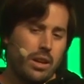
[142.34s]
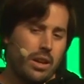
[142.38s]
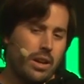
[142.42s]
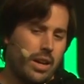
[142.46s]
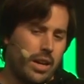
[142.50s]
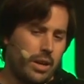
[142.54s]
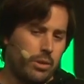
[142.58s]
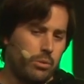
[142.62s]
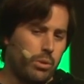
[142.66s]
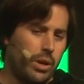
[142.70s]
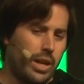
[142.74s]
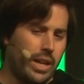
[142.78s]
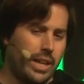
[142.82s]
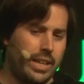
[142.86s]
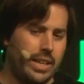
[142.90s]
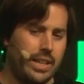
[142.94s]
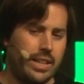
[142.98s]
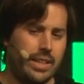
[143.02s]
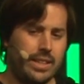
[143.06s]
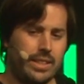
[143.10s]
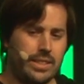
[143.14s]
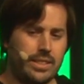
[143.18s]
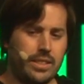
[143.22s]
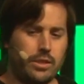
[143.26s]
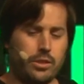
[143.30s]
And why
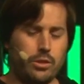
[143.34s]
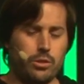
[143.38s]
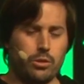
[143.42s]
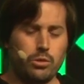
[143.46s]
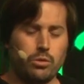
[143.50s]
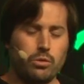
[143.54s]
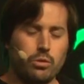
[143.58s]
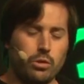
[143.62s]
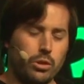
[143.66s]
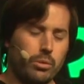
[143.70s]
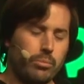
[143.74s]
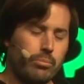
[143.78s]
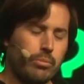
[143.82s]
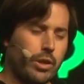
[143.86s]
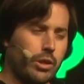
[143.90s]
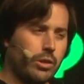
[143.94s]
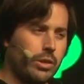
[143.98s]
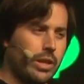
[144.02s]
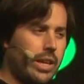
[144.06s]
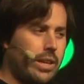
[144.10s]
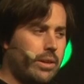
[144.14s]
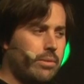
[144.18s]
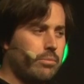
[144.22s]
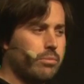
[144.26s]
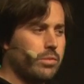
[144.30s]
is it useful?
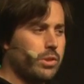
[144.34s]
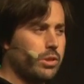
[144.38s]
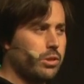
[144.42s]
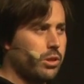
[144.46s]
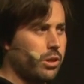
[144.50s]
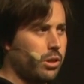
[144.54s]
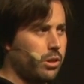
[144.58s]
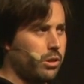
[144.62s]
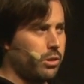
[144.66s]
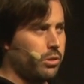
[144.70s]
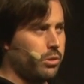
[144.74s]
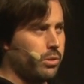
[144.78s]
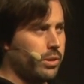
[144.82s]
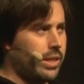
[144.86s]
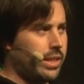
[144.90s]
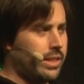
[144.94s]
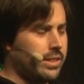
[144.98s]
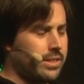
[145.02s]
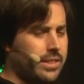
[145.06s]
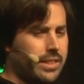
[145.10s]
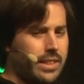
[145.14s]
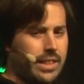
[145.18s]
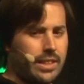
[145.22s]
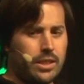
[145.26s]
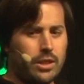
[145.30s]
Okay, so
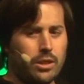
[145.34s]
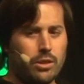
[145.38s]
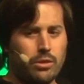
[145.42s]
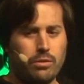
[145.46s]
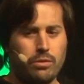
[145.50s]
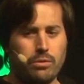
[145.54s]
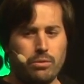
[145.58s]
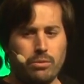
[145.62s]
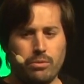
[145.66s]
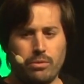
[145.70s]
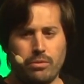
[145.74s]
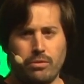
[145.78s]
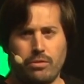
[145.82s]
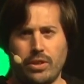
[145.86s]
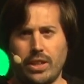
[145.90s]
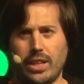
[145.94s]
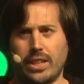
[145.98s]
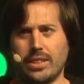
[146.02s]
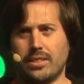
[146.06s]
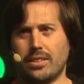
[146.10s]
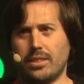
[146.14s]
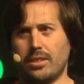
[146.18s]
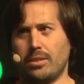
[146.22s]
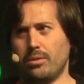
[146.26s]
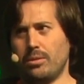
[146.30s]
instead of
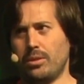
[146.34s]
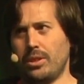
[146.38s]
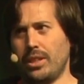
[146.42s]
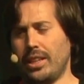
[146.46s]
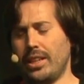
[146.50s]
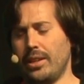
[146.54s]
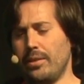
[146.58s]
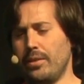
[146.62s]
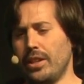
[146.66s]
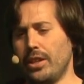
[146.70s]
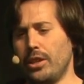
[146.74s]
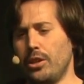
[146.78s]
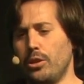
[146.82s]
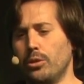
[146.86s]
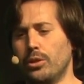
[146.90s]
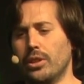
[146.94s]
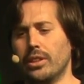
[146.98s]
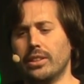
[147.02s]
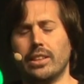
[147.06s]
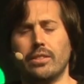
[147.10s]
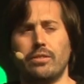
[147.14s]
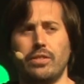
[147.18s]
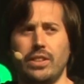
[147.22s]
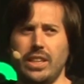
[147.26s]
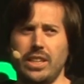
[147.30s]
first giving you the
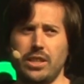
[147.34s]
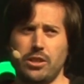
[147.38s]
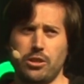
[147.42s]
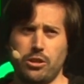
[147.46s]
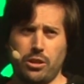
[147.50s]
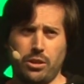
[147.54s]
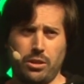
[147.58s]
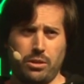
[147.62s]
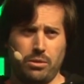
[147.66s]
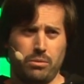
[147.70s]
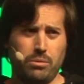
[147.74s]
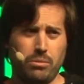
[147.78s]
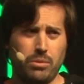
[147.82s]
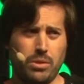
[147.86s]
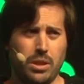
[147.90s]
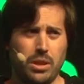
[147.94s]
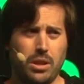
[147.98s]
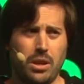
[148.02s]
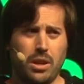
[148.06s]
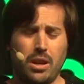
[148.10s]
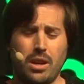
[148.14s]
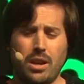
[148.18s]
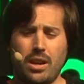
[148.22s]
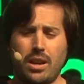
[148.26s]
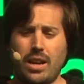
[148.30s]
definition,
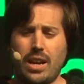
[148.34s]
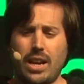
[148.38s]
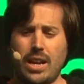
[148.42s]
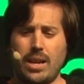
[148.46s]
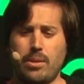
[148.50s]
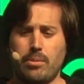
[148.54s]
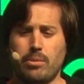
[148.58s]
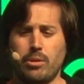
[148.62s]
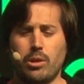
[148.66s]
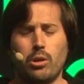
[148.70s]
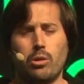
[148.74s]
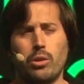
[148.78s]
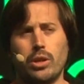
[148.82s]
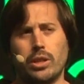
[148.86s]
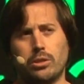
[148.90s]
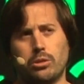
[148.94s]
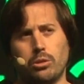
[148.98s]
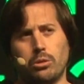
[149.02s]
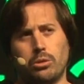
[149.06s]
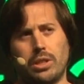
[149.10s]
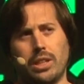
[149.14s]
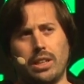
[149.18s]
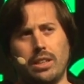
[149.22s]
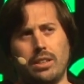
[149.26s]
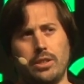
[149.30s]
I am going to
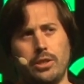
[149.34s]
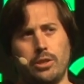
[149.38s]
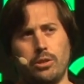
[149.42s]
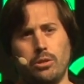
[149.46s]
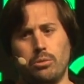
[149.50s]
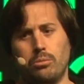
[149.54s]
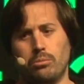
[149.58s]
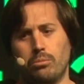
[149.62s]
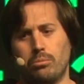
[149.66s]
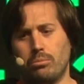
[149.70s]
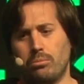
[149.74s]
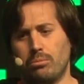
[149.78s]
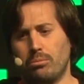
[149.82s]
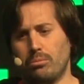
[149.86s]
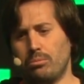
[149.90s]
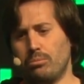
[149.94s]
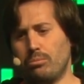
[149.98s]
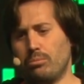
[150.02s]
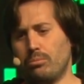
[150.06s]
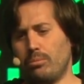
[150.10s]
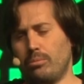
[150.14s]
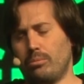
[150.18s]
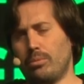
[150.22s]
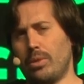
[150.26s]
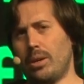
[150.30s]
tell you
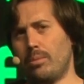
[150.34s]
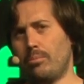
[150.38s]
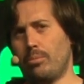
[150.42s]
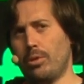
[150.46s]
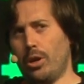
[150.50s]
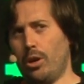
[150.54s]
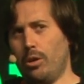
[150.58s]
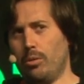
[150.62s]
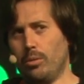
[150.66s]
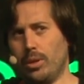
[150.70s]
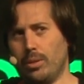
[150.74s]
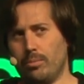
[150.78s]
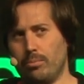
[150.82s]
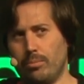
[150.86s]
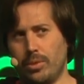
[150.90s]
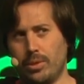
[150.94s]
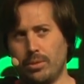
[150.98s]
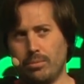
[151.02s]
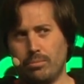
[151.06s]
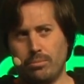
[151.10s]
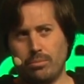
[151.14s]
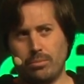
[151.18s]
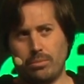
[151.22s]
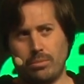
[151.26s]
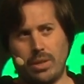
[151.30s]
a problem
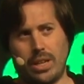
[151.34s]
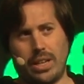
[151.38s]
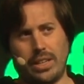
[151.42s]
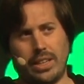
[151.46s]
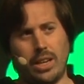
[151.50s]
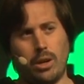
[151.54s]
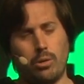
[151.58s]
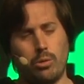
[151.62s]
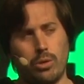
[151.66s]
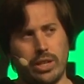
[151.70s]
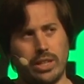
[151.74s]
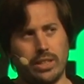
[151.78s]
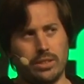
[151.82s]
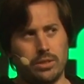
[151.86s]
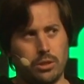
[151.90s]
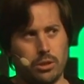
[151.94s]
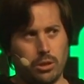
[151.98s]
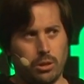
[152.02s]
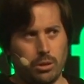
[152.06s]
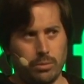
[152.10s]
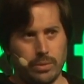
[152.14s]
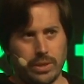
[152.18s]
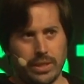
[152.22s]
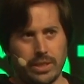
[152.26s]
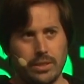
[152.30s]
and how we can
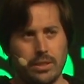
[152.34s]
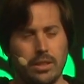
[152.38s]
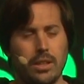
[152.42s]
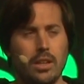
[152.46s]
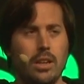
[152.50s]
solve it.